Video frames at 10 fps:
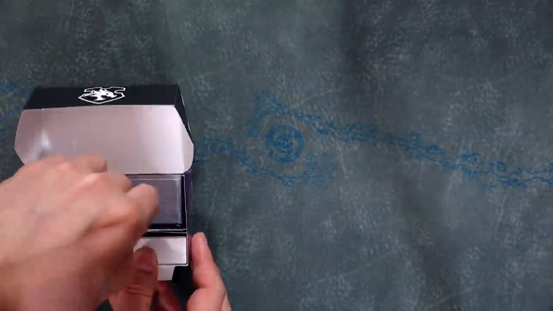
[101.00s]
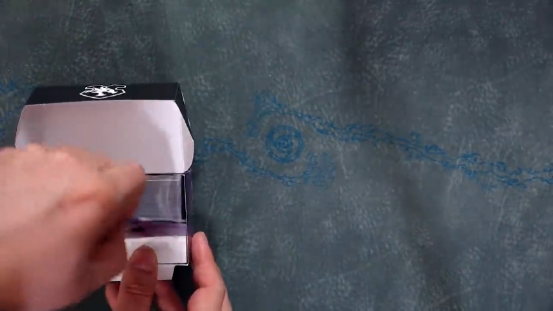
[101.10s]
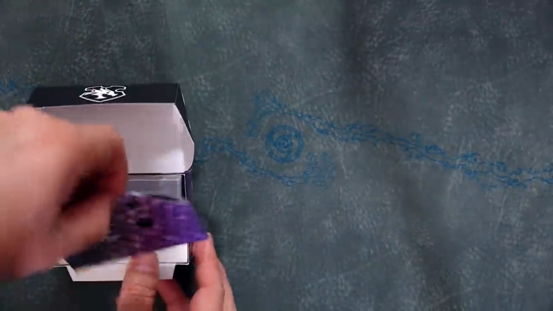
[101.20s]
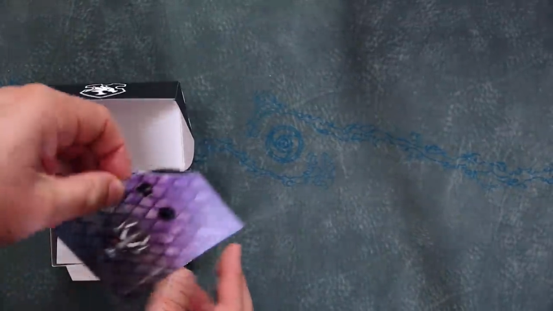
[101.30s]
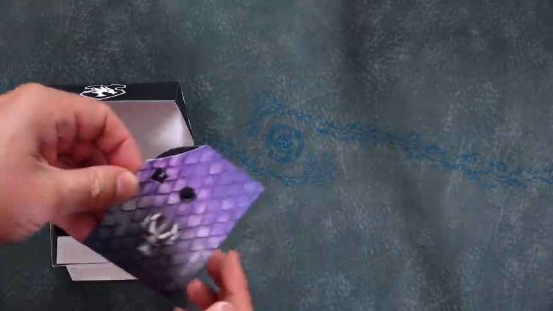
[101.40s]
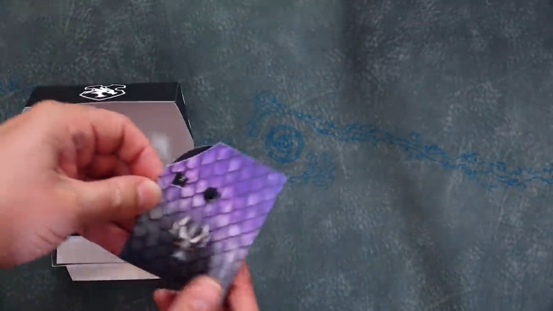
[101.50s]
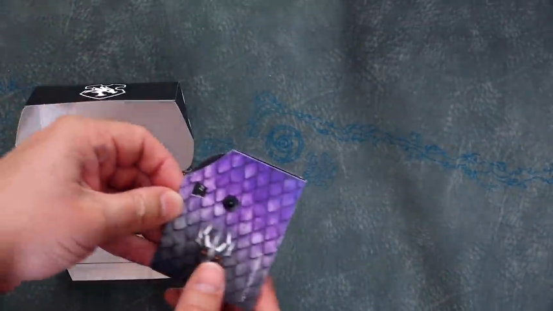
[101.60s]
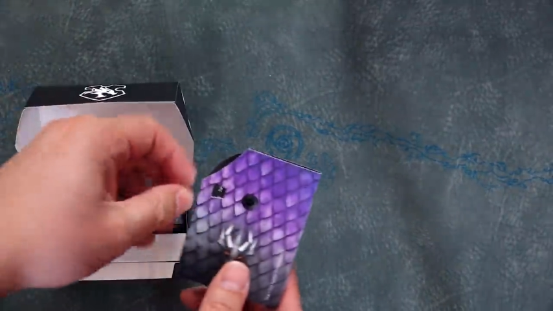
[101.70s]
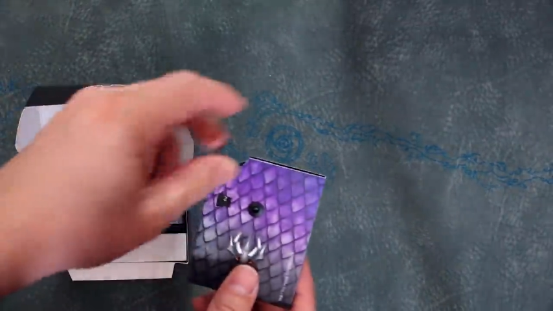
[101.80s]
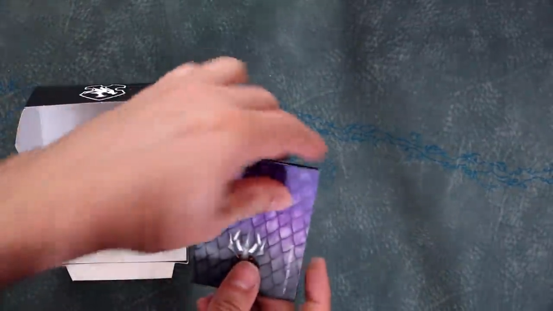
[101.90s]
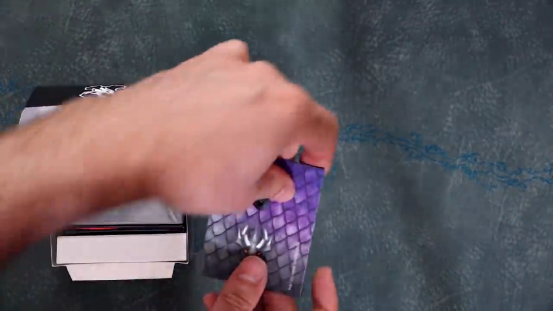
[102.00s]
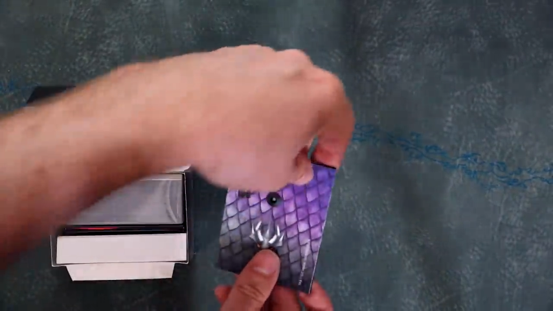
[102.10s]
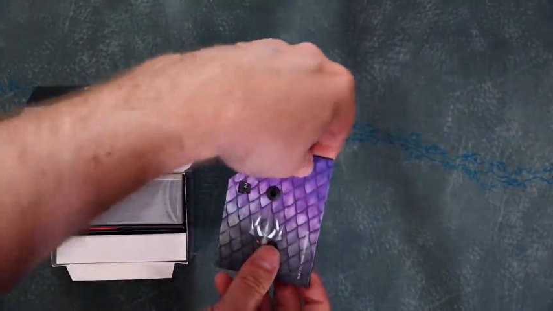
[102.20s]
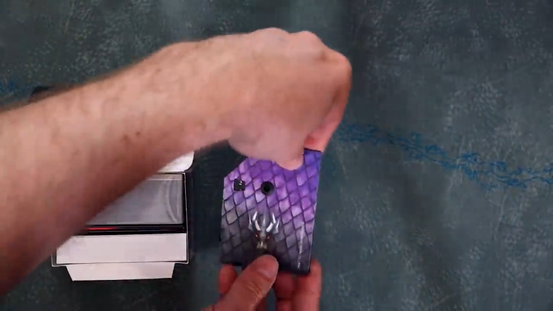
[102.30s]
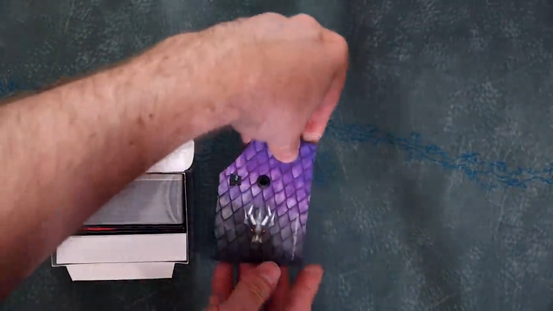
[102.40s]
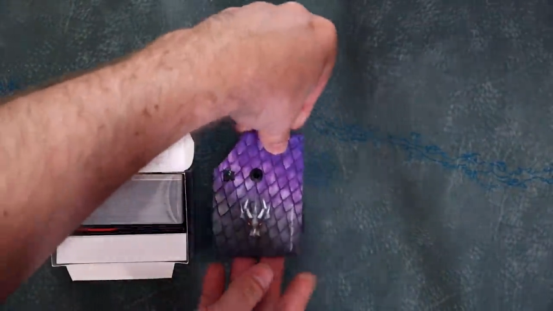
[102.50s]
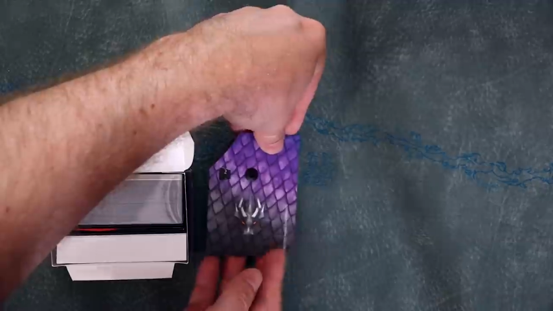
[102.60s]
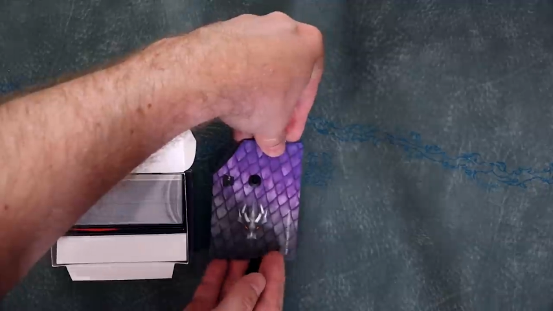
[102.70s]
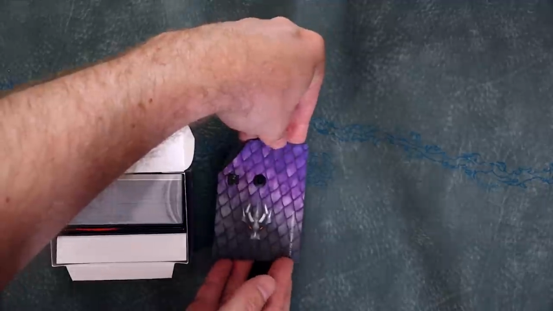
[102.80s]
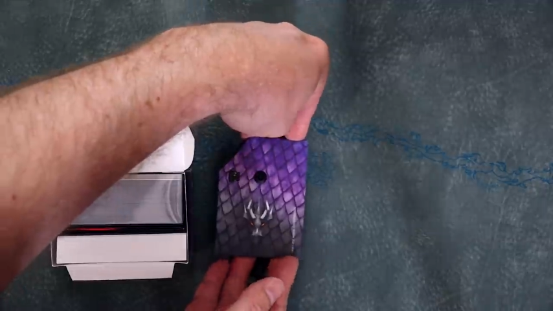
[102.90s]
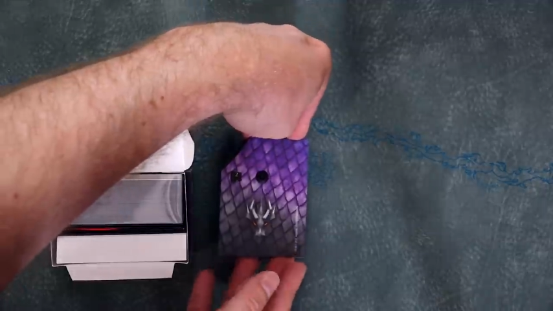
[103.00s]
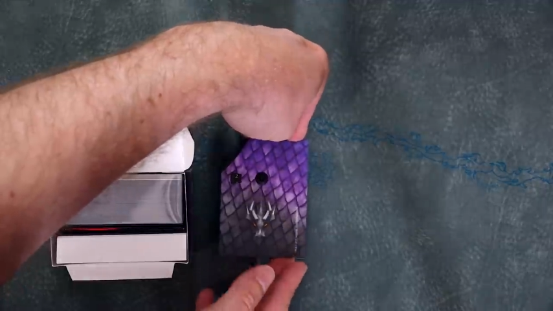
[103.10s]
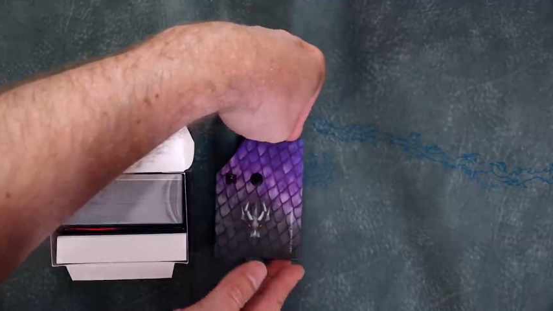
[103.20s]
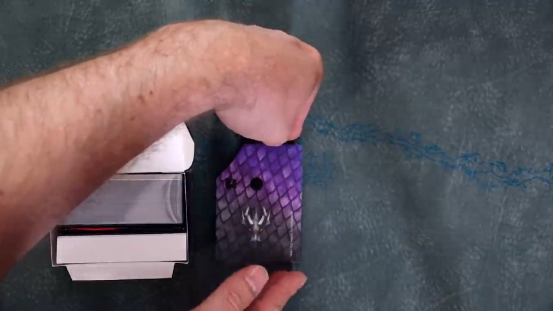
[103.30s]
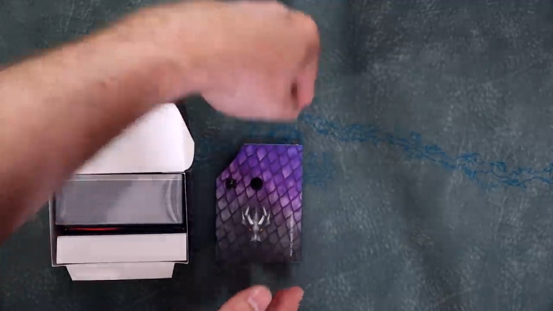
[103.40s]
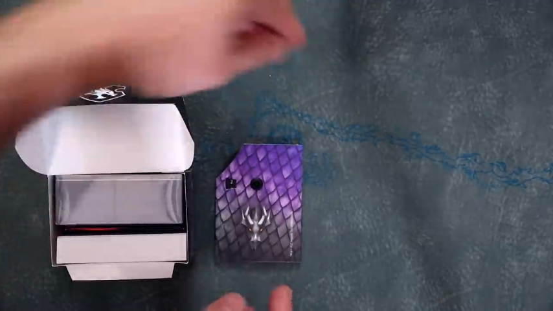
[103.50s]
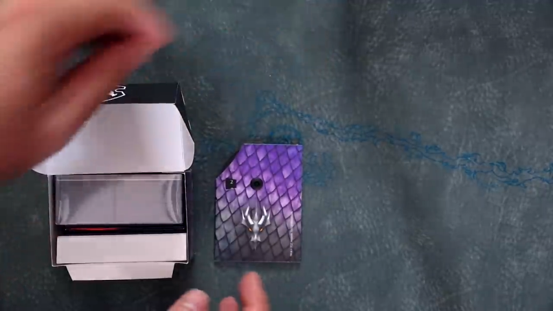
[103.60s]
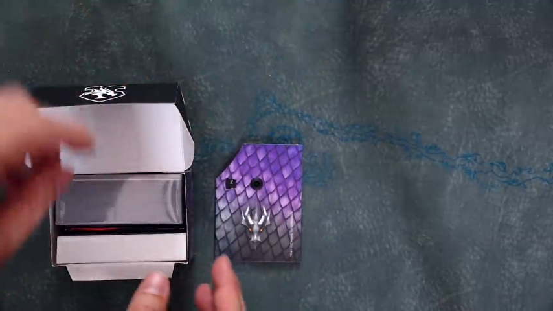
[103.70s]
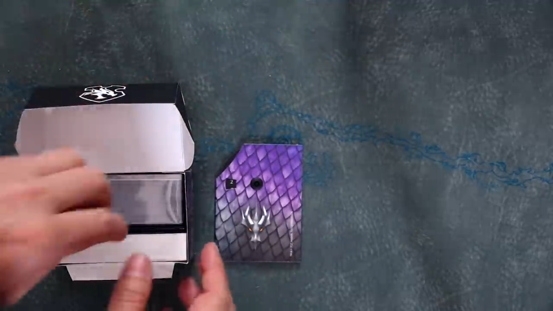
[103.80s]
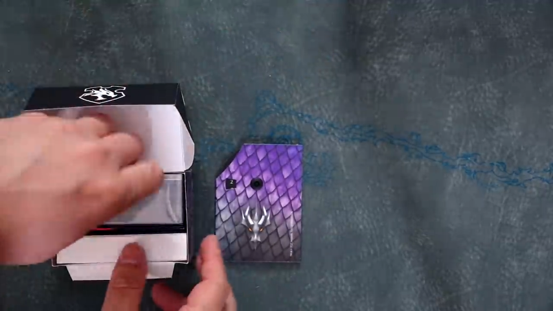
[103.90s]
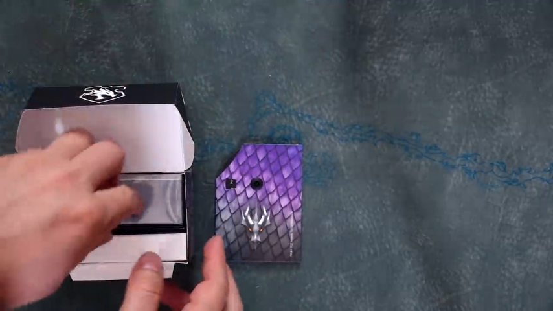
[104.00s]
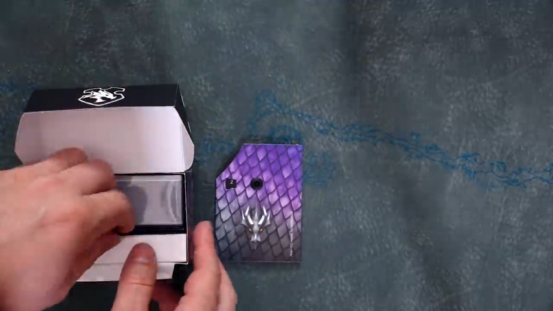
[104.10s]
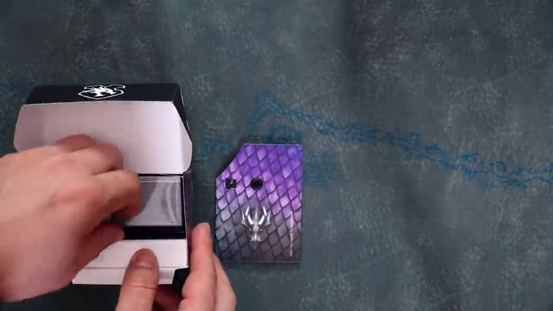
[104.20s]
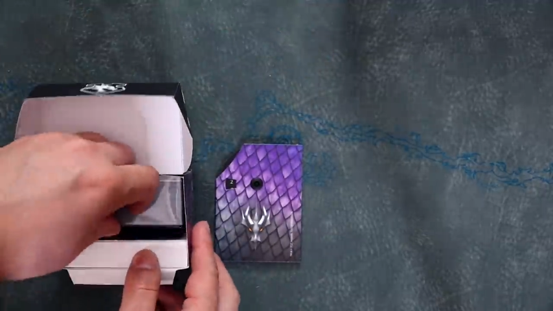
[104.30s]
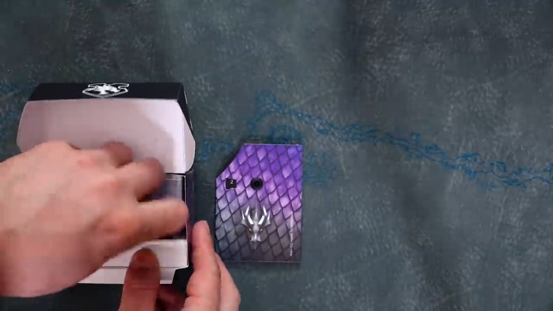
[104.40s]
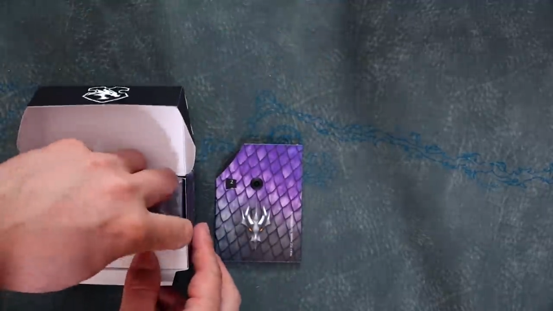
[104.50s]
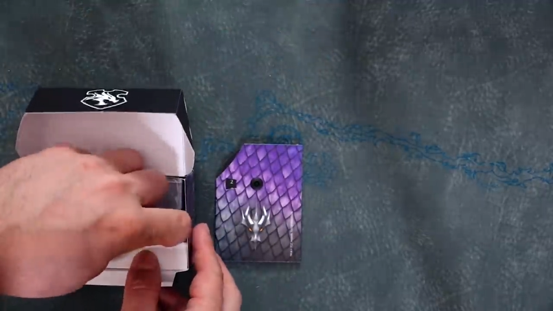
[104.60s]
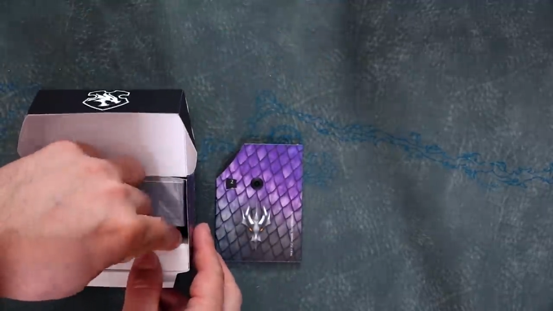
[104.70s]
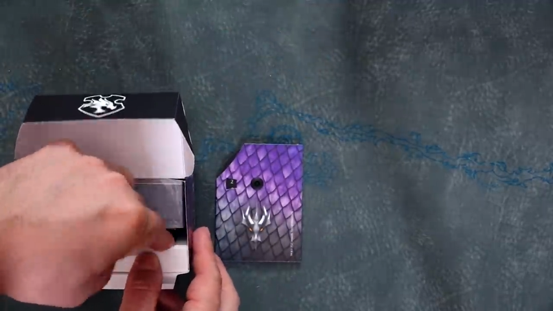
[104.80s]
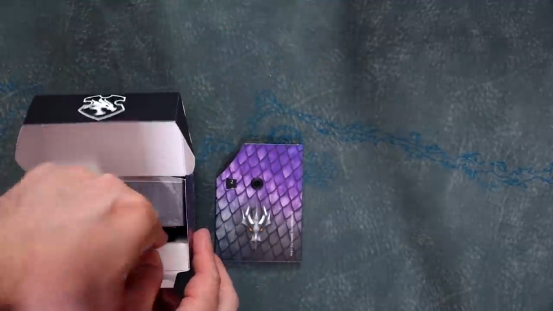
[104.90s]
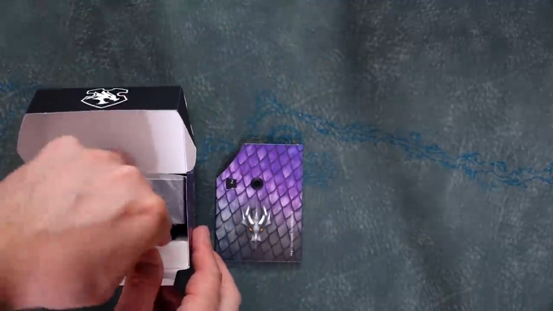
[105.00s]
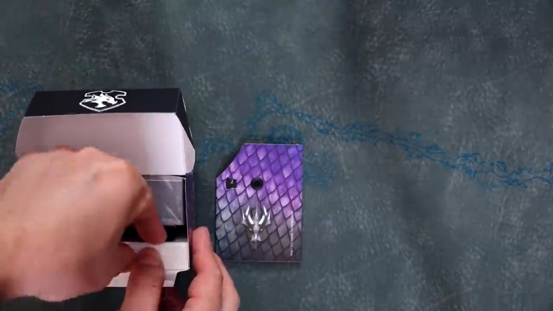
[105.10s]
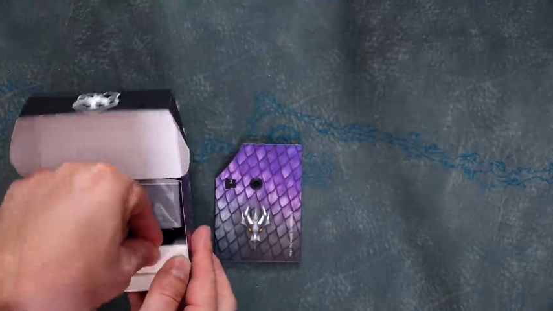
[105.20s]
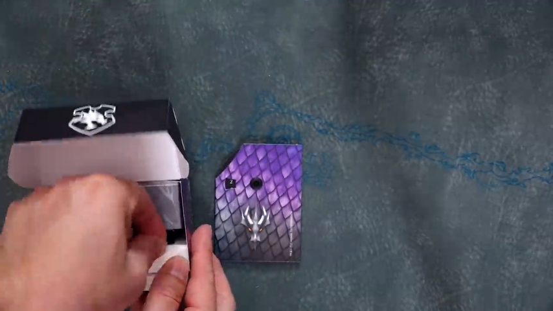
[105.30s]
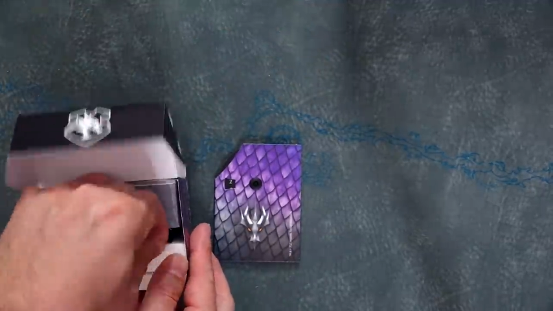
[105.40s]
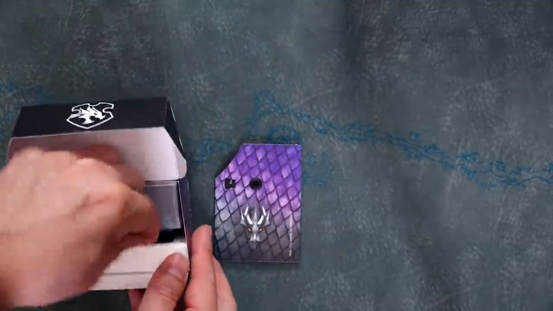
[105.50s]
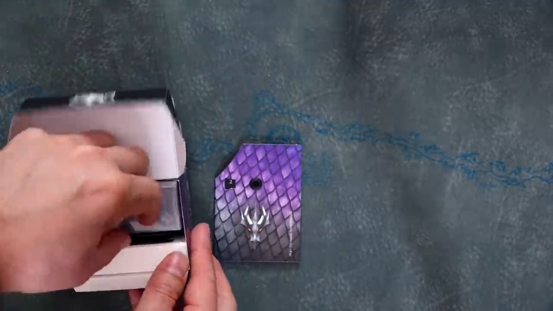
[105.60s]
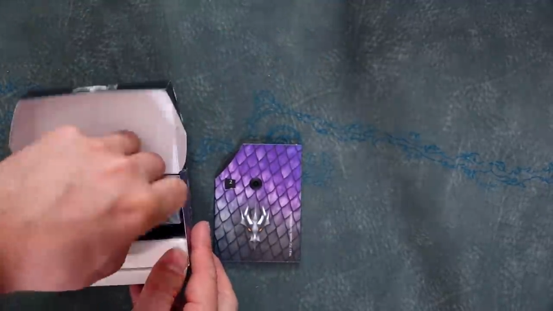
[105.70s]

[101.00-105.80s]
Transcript: (no speaker visible)